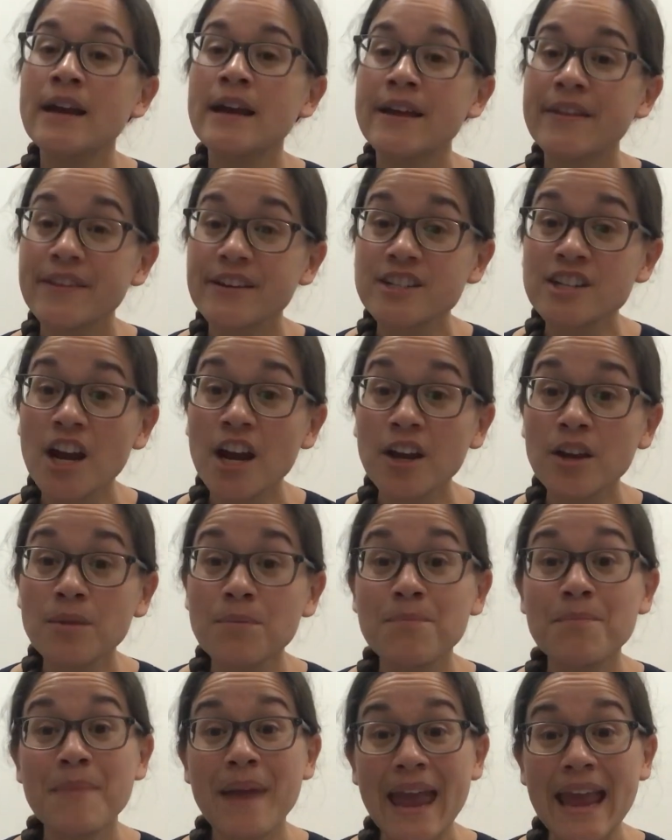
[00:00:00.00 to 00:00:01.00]
The child
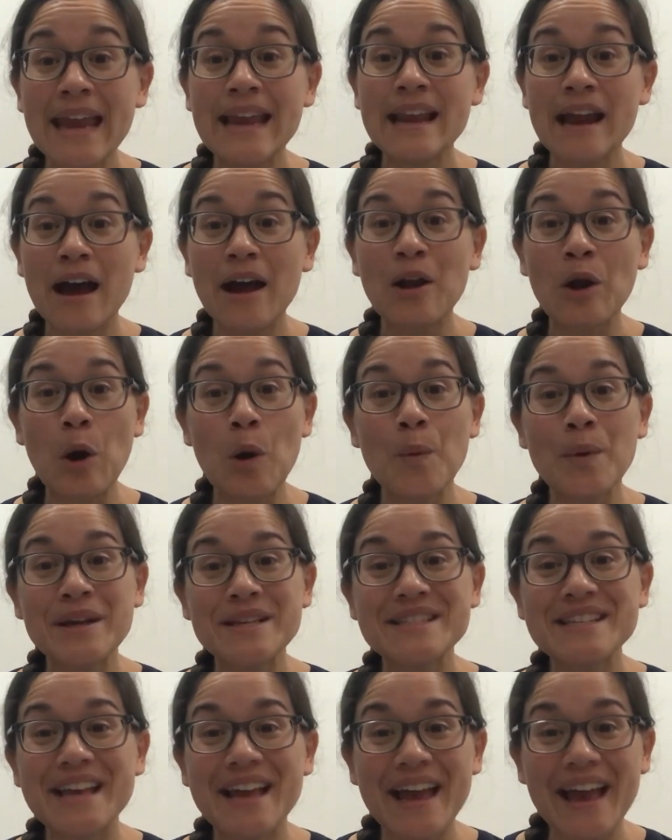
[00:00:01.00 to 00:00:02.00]
may not always
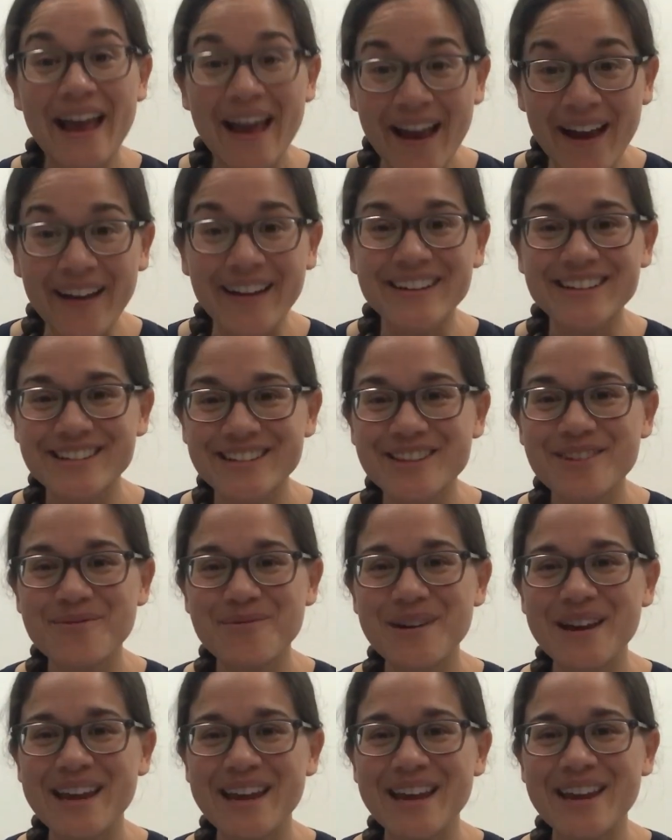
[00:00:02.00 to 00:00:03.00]
act the
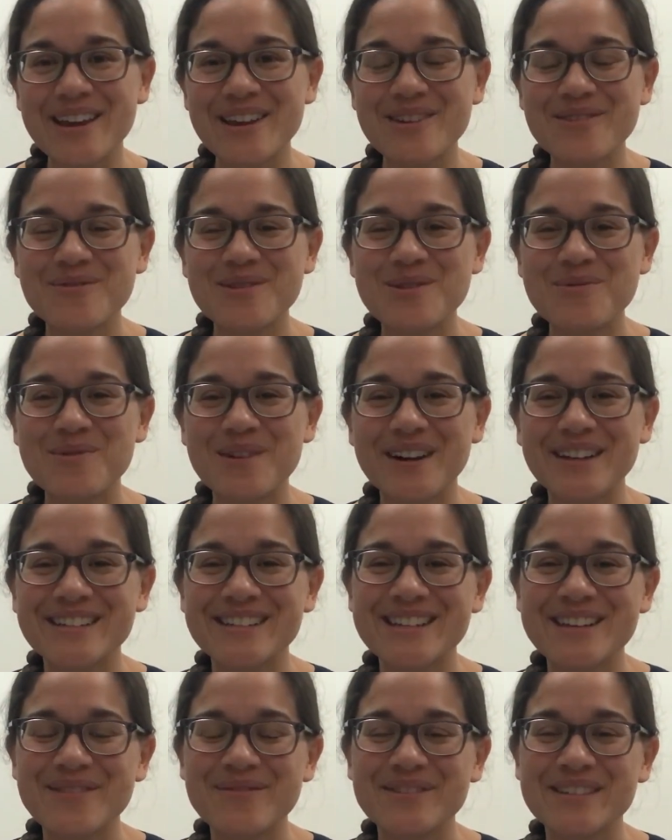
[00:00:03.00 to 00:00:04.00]
way we want
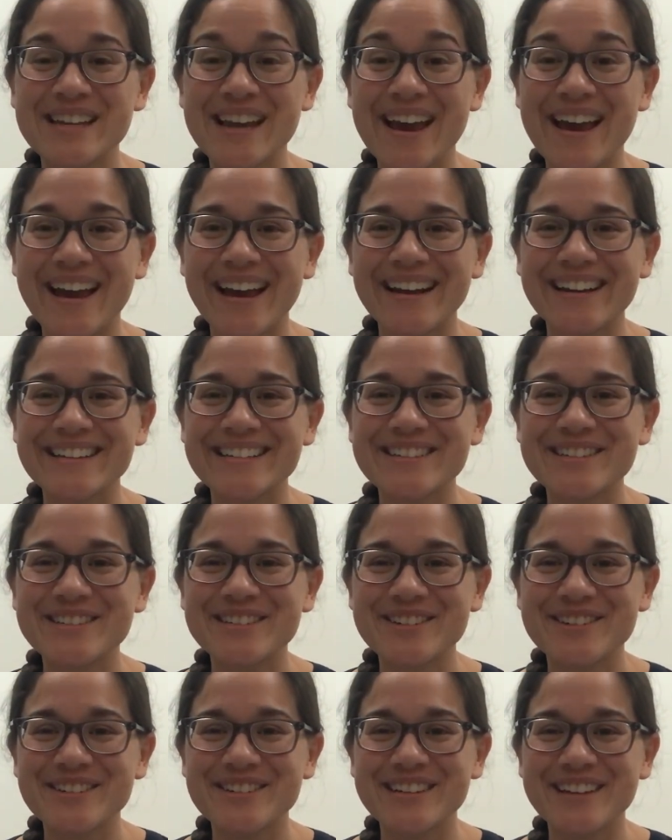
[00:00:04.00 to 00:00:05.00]
them to act,
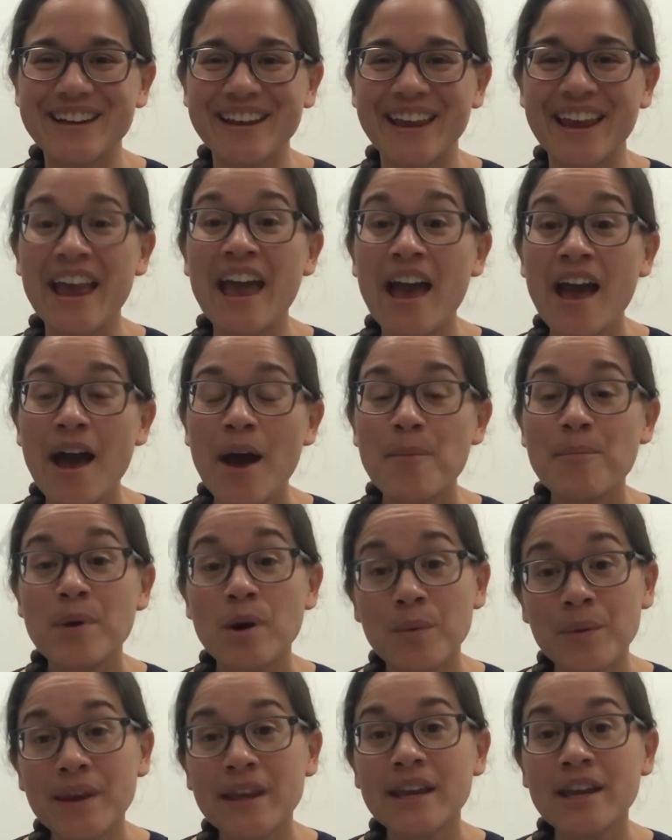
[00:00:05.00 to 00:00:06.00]
certainly, but
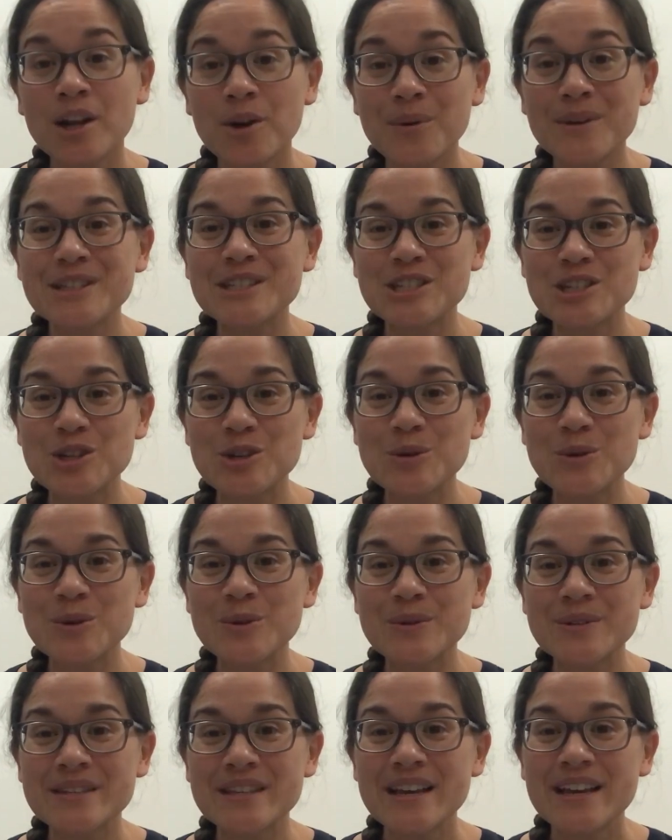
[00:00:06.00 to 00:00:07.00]
we can always
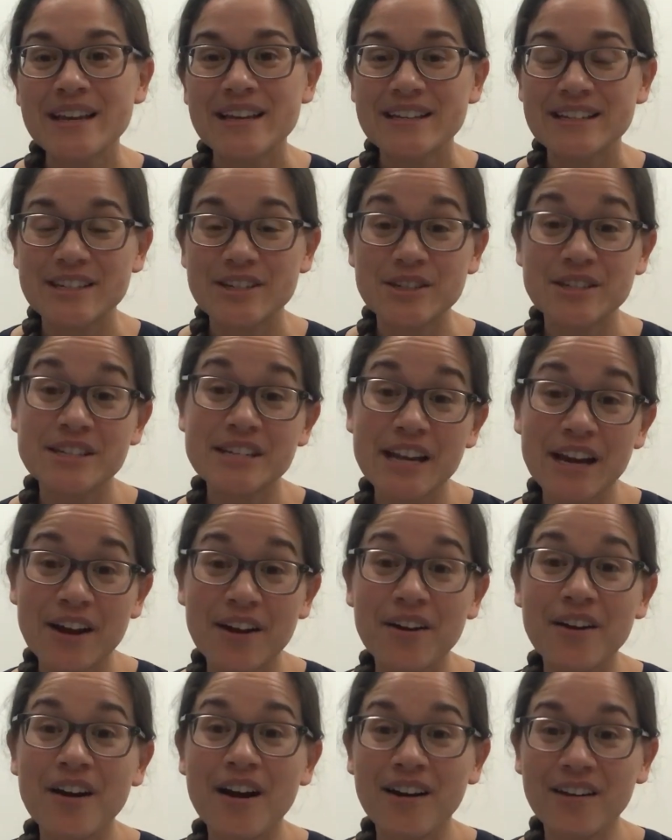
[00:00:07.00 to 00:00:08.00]
choose to
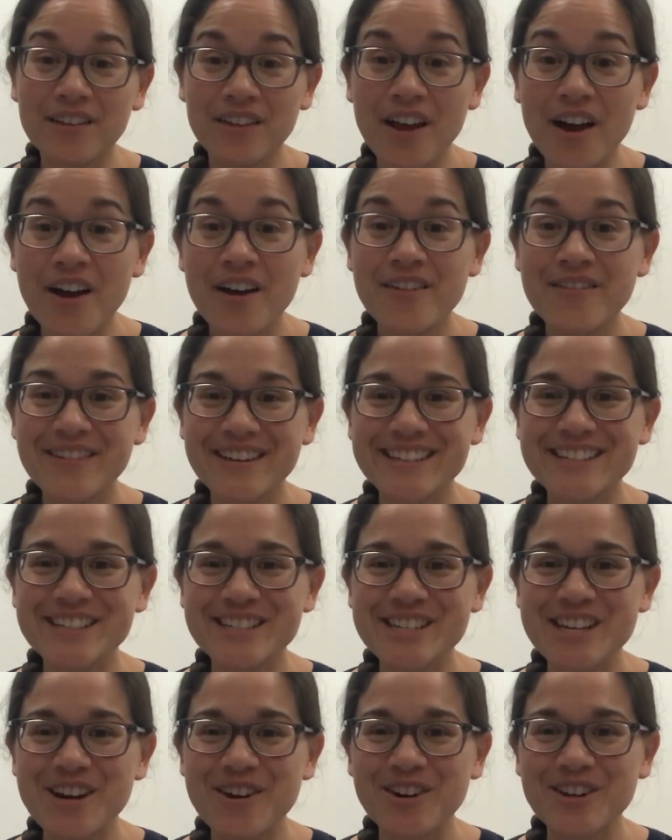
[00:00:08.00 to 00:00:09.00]
share our love and to
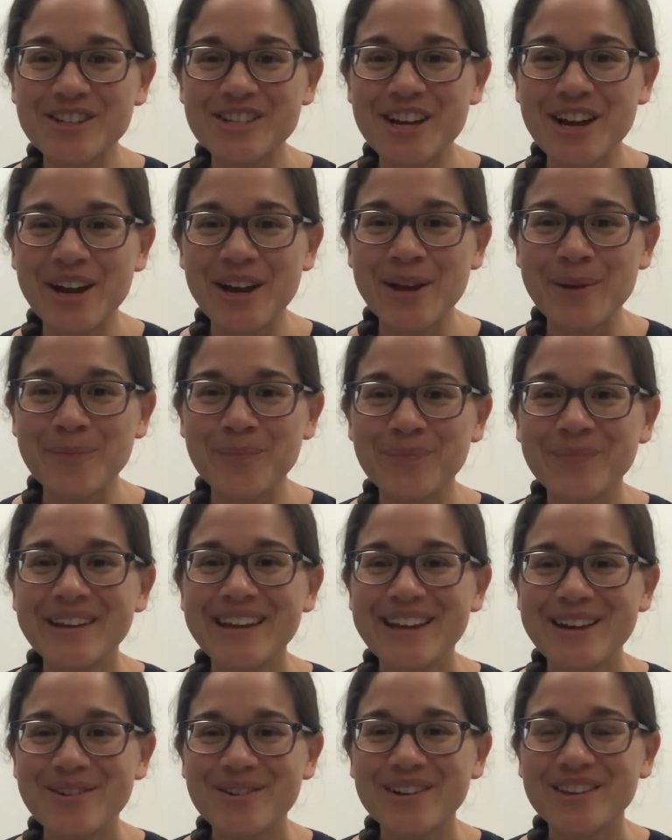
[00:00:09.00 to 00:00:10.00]
share our time
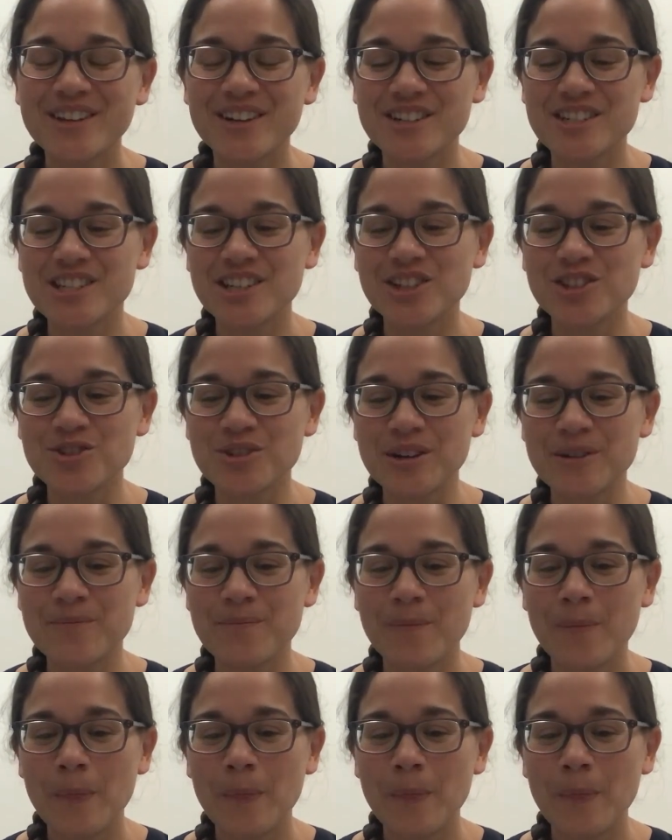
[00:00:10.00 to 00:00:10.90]
with our children.